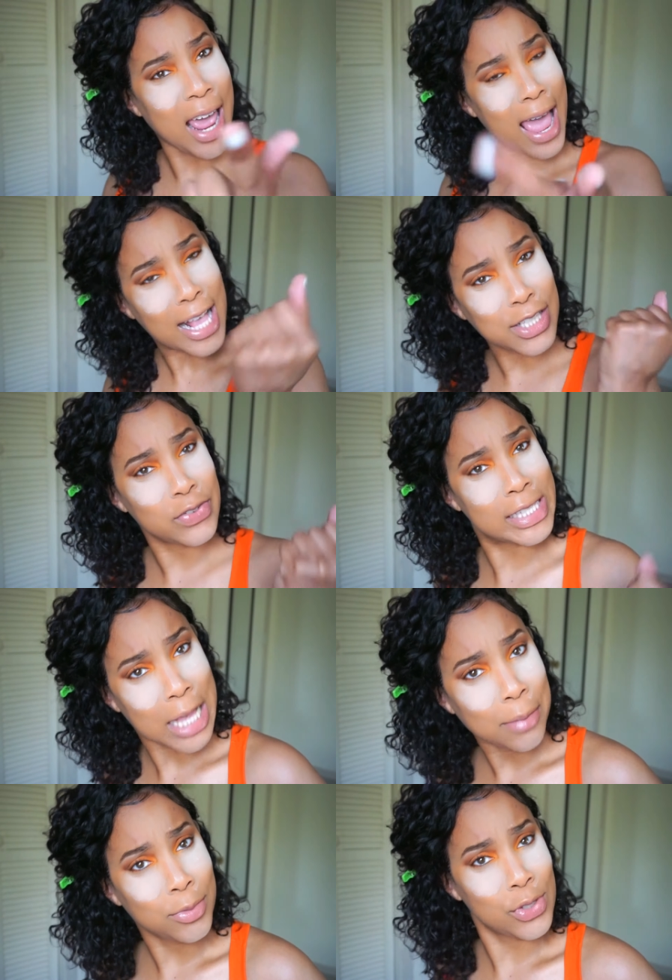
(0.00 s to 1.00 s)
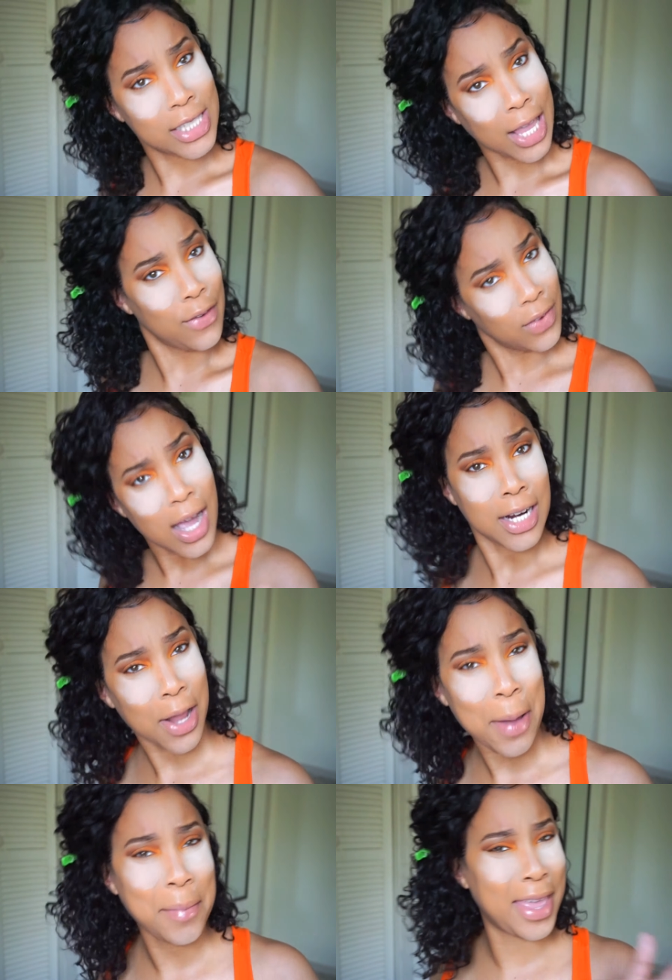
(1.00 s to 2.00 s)
I ask you for something, you say you
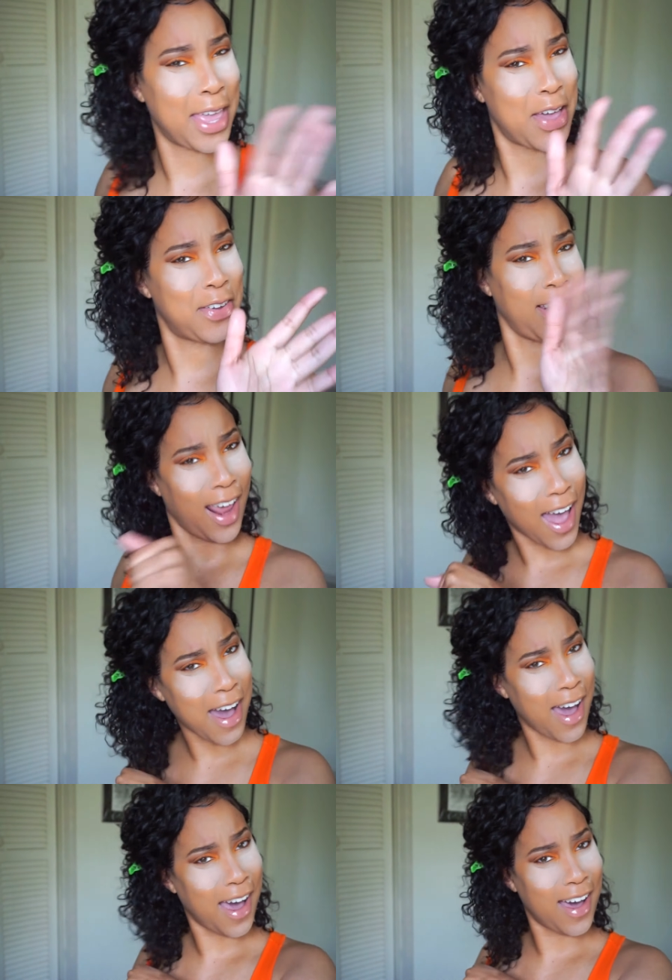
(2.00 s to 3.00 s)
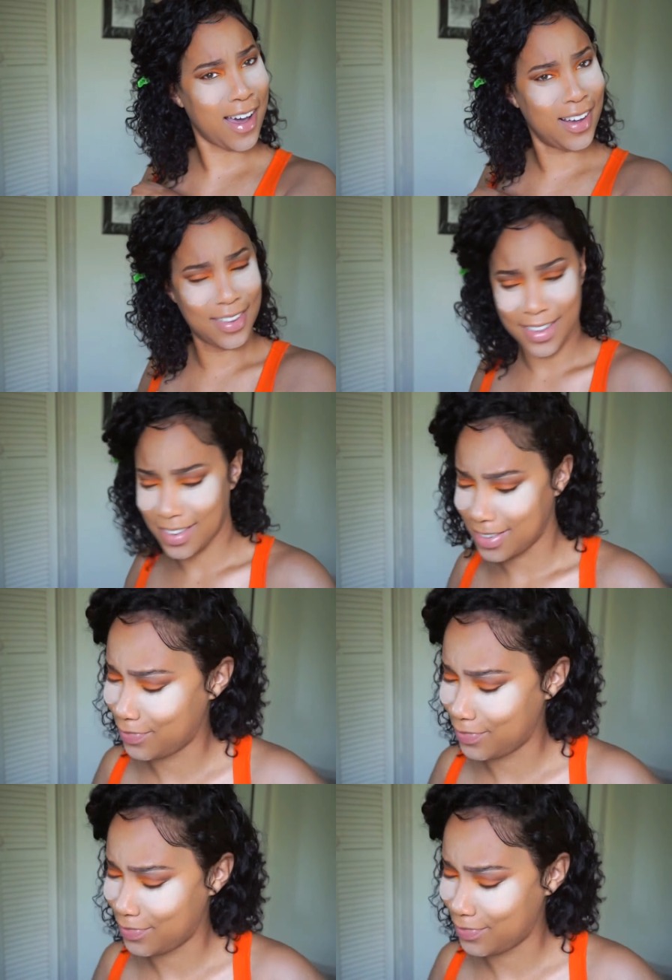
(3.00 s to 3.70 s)
up. Hell no. Oh, uh-uh.